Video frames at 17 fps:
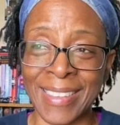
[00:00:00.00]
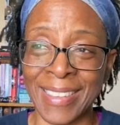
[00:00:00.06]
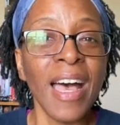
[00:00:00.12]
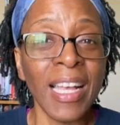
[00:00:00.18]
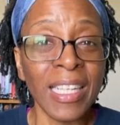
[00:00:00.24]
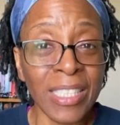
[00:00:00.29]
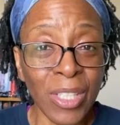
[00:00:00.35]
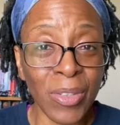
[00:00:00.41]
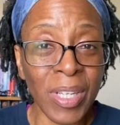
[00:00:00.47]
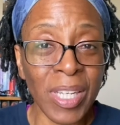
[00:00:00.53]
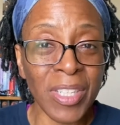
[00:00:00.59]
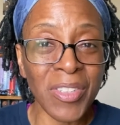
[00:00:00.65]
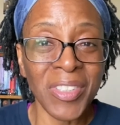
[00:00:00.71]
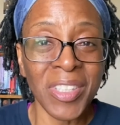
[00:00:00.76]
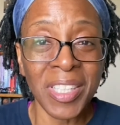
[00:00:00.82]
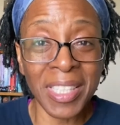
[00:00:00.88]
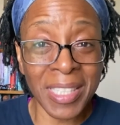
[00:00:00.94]
And so can you
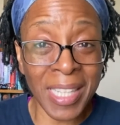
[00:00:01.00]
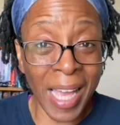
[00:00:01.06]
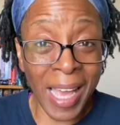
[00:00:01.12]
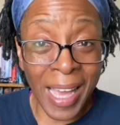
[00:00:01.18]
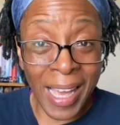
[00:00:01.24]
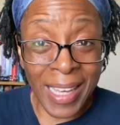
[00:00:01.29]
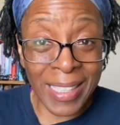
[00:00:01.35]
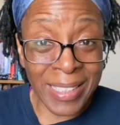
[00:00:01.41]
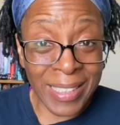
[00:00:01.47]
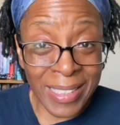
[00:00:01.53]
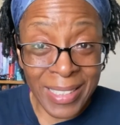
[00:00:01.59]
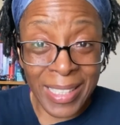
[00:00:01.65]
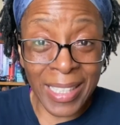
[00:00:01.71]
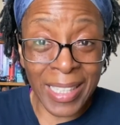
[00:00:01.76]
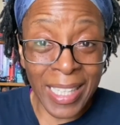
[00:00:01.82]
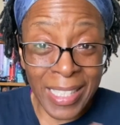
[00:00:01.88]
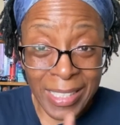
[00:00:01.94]
see the ties, the
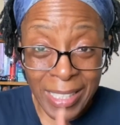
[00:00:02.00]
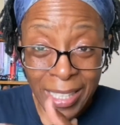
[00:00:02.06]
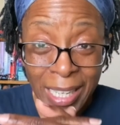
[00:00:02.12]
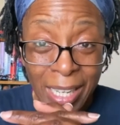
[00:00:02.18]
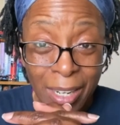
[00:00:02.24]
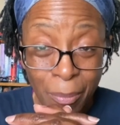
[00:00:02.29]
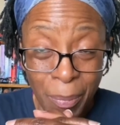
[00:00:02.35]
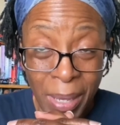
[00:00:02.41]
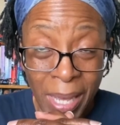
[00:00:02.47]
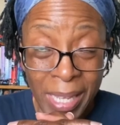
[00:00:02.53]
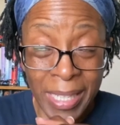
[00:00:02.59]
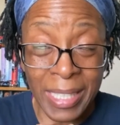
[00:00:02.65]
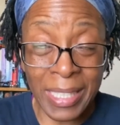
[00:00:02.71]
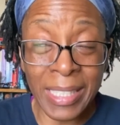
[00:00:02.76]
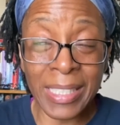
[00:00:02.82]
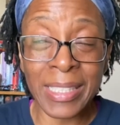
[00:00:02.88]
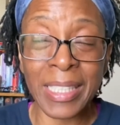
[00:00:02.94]
things that kind of
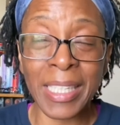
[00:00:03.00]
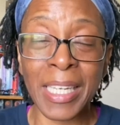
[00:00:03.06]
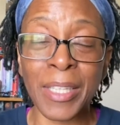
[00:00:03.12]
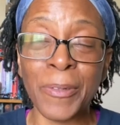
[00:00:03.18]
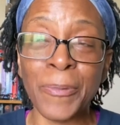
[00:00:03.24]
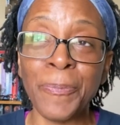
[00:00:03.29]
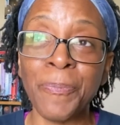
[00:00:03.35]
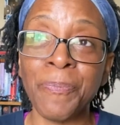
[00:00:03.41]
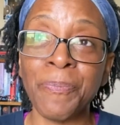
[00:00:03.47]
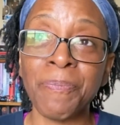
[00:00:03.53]
binding this together?